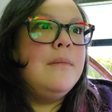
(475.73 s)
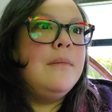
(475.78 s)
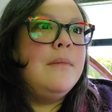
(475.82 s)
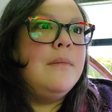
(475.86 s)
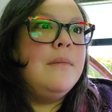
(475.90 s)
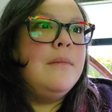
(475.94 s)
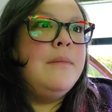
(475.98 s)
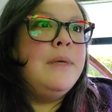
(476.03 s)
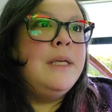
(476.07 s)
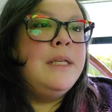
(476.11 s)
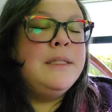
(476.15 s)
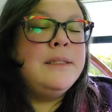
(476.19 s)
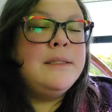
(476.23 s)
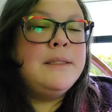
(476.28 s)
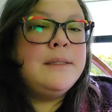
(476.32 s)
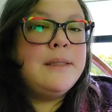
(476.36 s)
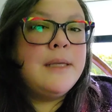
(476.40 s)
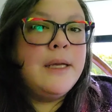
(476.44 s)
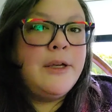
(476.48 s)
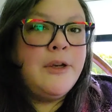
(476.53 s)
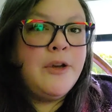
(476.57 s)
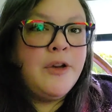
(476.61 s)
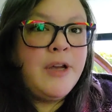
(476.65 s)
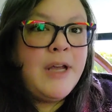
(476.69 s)
means
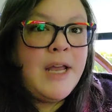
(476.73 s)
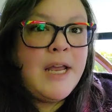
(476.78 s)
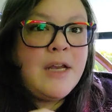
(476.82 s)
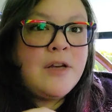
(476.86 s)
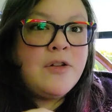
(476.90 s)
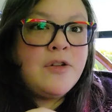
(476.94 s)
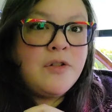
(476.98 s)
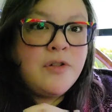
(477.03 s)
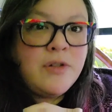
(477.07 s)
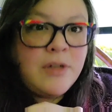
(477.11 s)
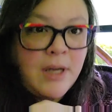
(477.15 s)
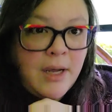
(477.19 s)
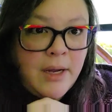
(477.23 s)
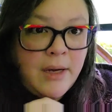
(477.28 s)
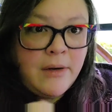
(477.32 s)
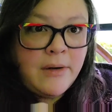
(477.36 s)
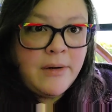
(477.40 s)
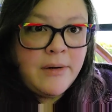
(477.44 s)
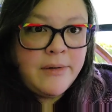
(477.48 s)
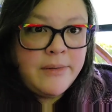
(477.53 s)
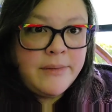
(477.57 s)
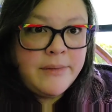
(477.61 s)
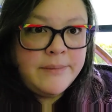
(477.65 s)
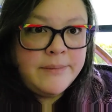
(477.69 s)
that your gauge is
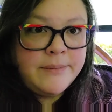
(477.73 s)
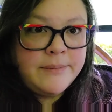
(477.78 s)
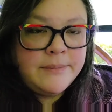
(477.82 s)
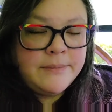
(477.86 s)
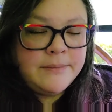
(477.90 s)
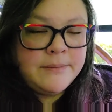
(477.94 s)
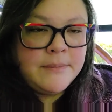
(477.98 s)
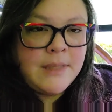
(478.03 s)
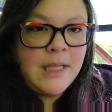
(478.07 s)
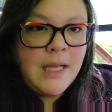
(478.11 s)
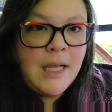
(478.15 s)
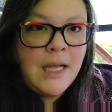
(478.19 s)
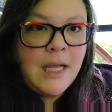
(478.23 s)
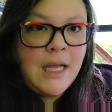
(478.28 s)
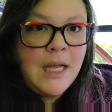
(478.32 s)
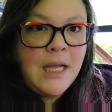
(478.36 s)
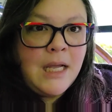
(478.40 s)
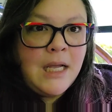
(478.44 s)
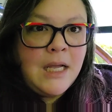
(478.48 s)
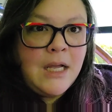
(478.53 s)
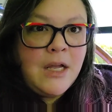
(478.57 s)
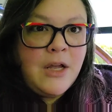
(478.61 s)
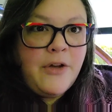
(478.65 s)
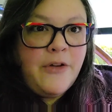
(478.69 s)
tighter.
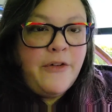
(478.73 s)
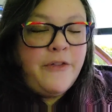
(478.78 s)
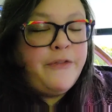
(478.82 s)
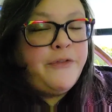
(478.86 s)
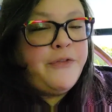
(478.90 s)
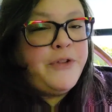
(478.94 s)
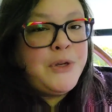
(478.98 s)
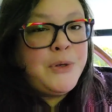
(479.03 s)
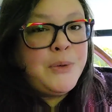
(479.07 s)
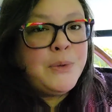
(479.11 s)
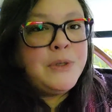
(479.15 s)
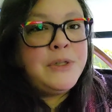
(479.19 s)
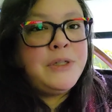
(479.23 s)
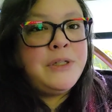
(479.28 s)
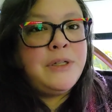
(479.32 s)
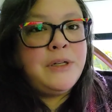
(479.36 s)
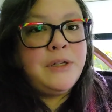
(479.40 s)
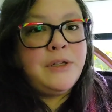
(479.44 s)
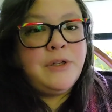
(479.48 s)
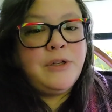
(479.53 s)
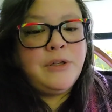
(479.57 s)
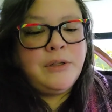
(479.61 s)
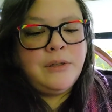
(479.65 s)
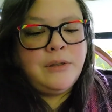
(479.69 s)
Fewer
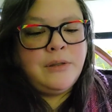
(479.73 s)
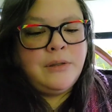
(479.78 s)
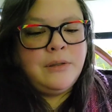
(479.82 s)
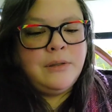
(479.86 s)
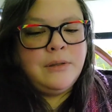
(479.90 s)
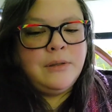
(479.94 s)
stitches,